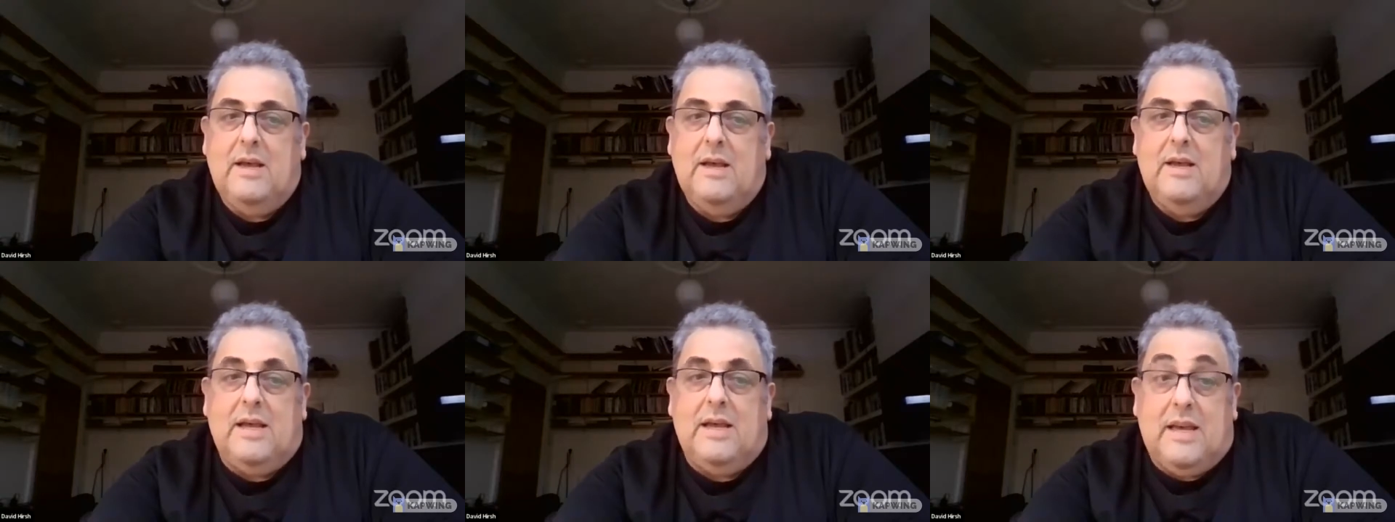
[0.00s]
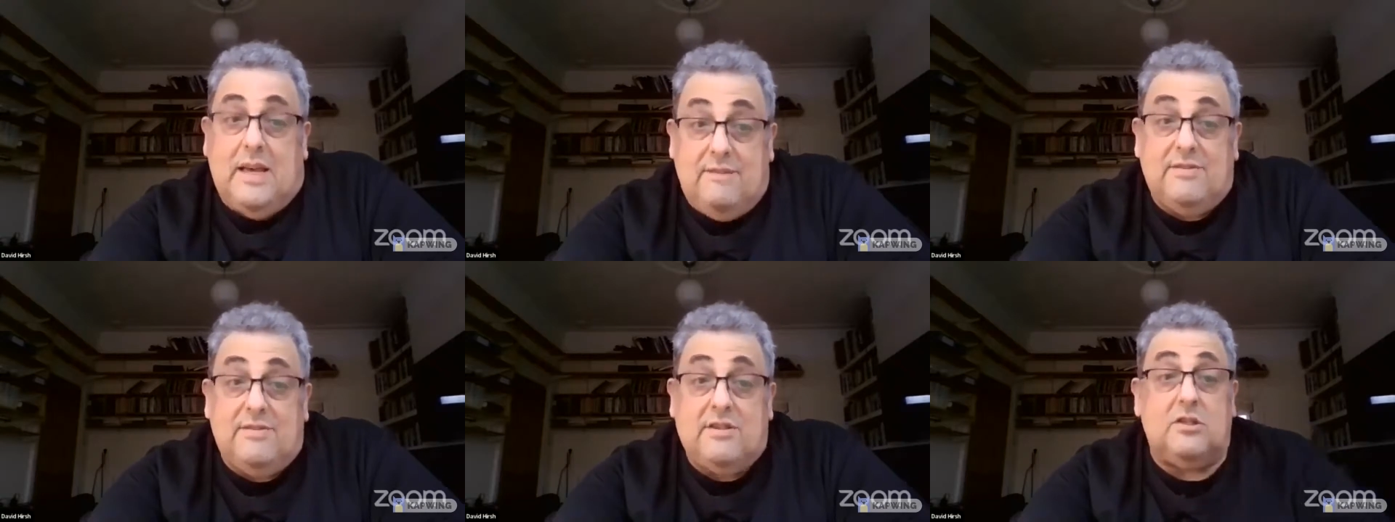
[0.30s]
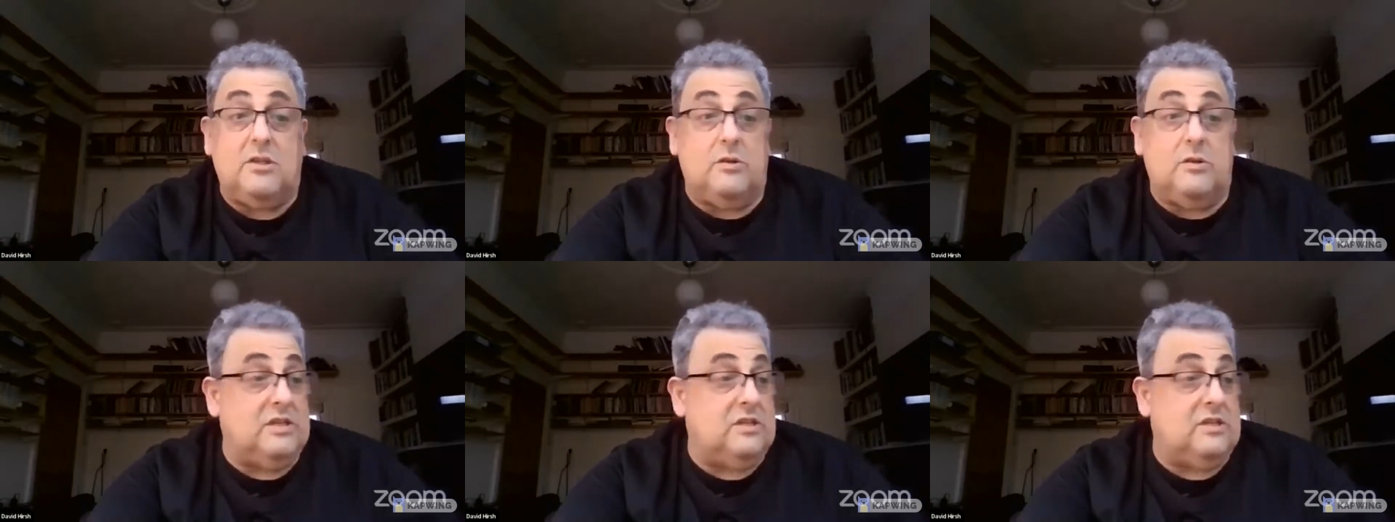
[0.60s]
Even
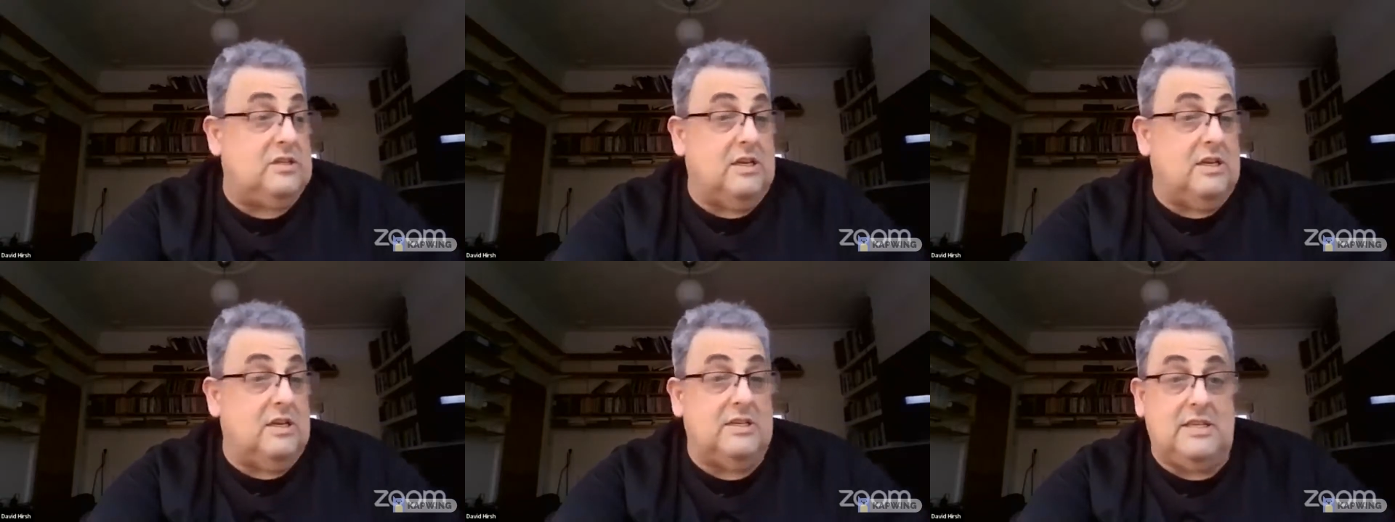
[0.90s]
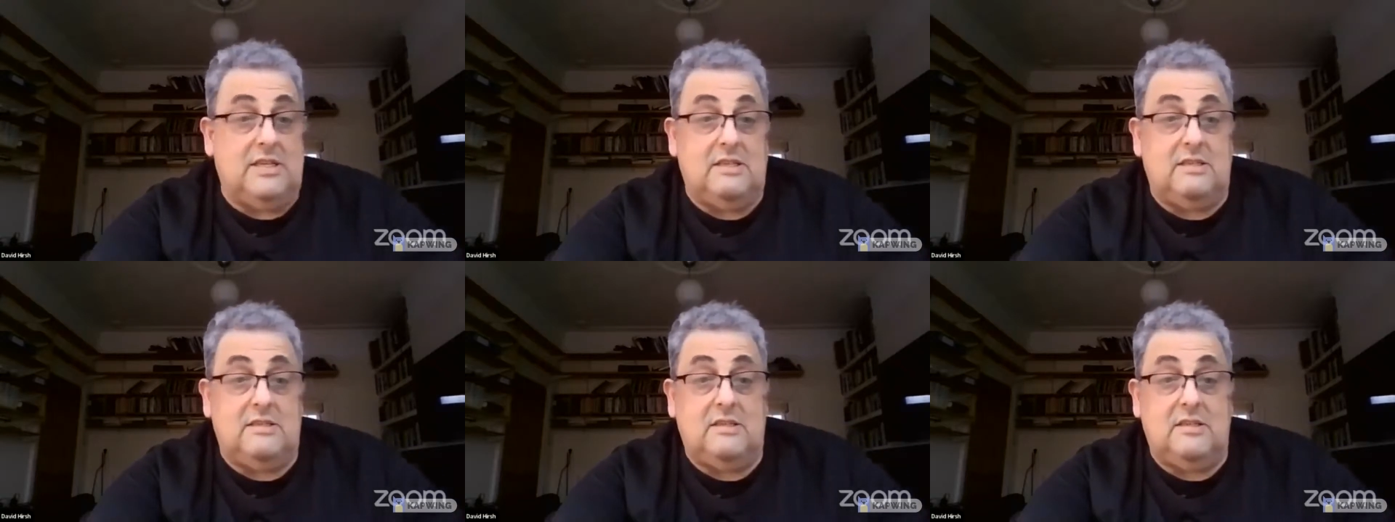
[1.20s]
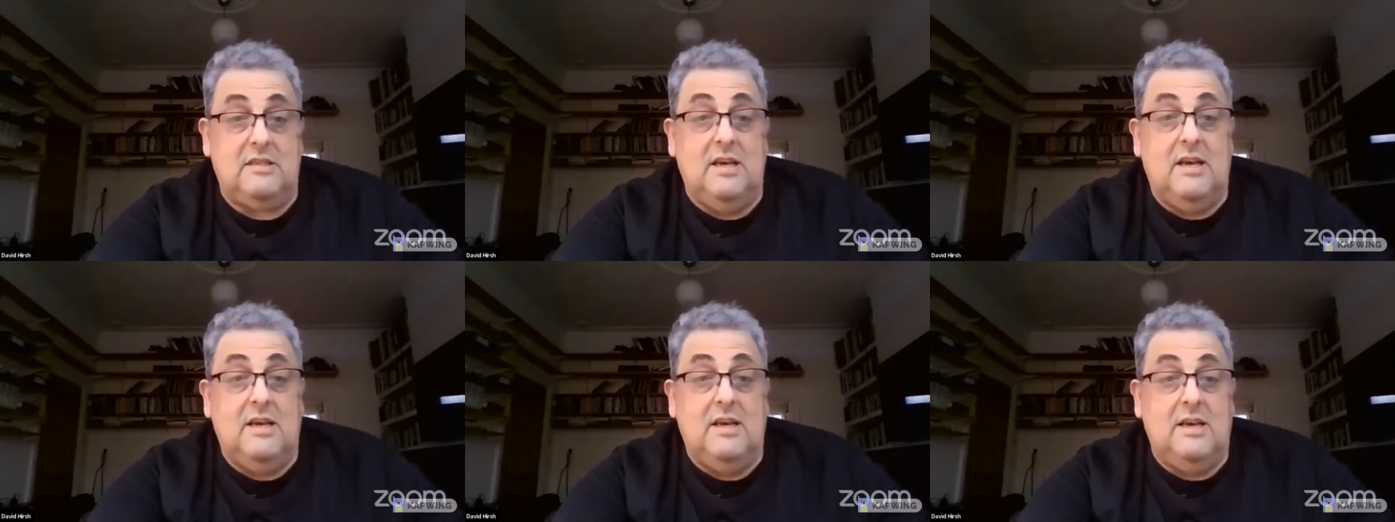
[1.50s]
Jewish studies
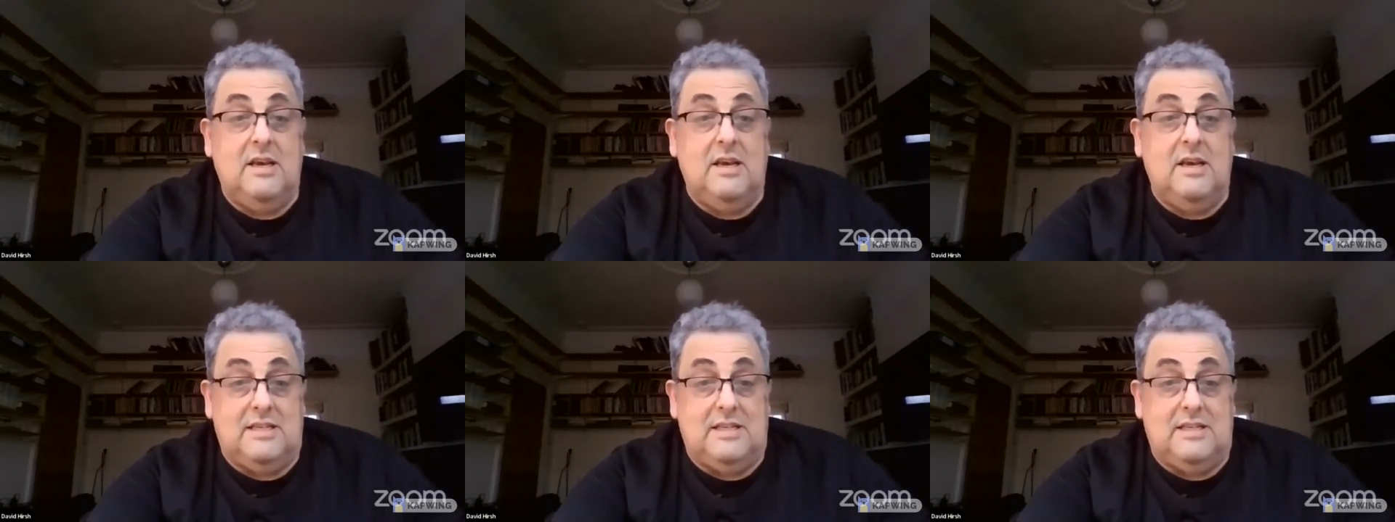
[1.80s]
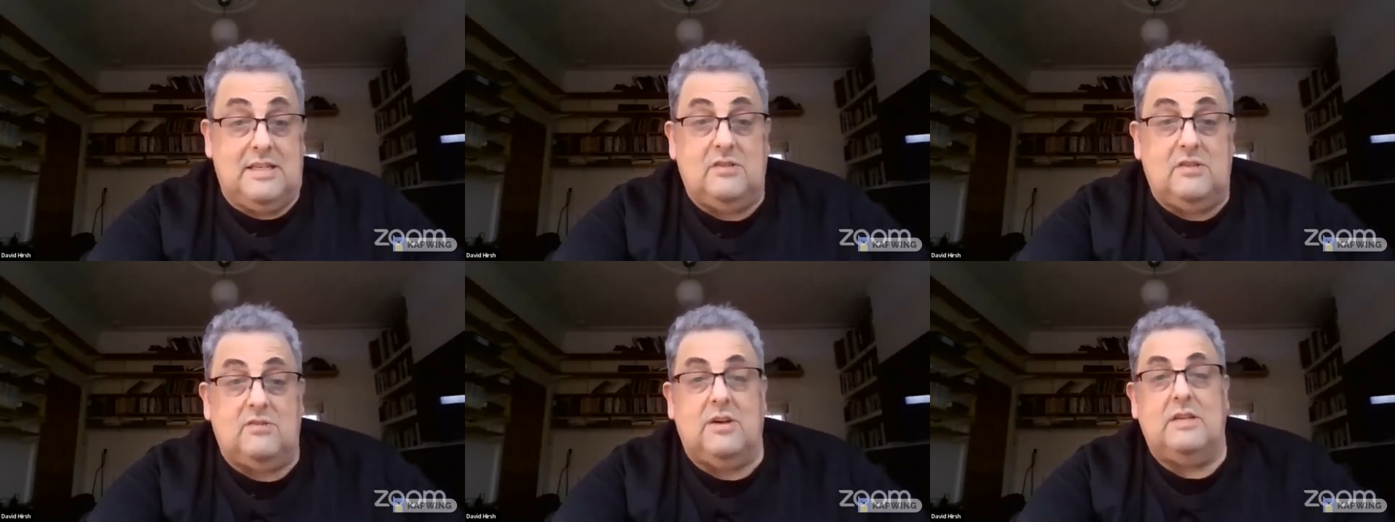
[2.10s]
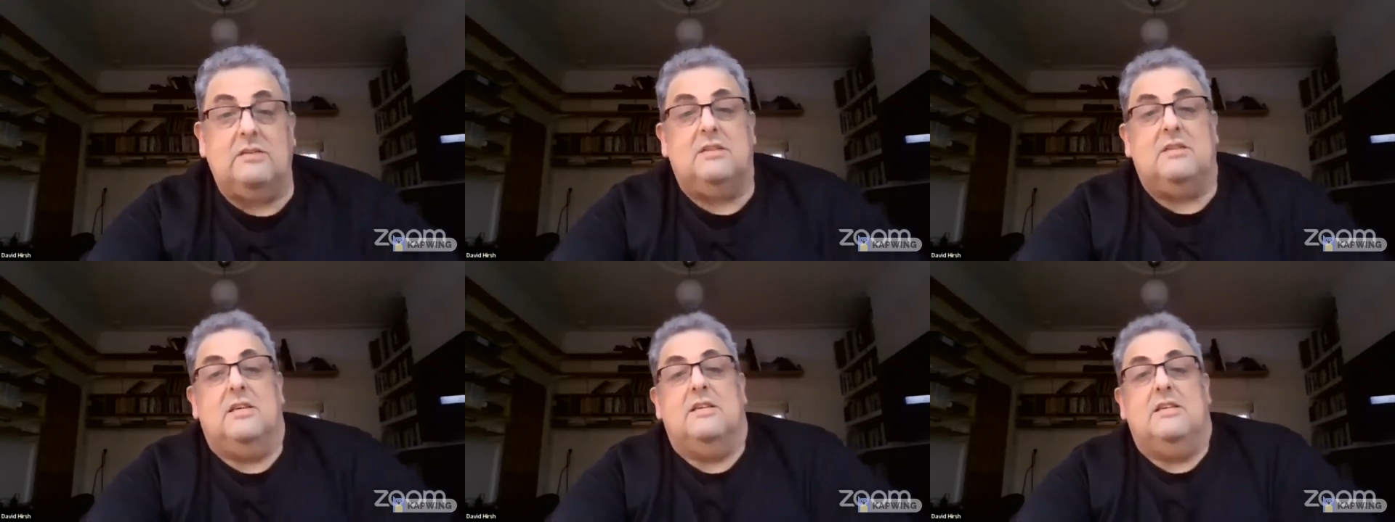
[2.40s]
and Israel
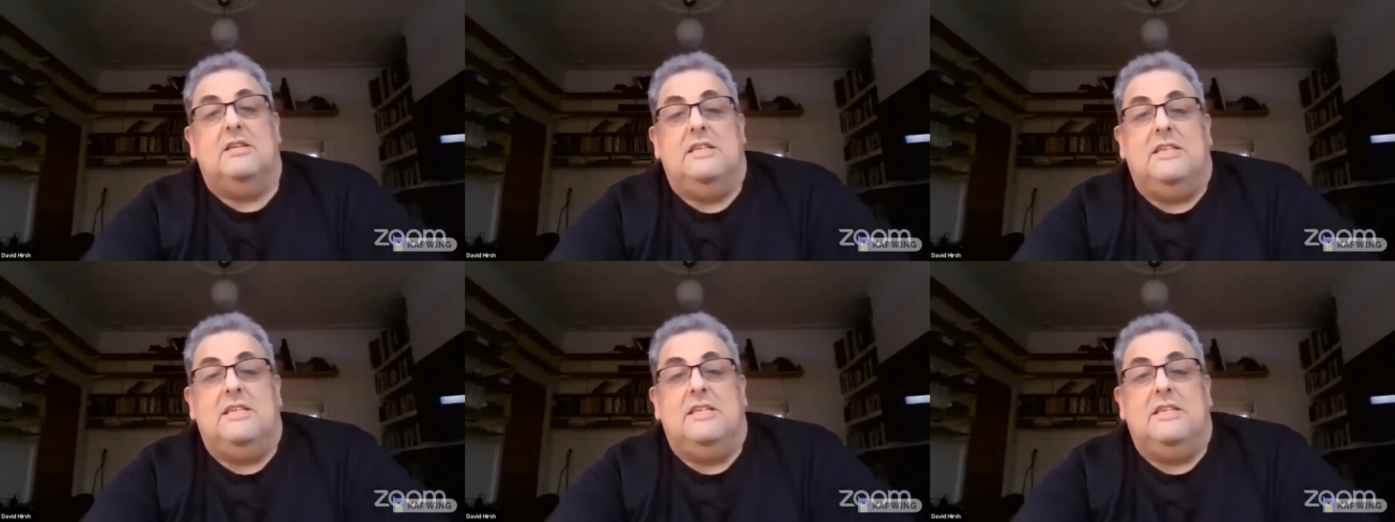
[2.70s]
studies,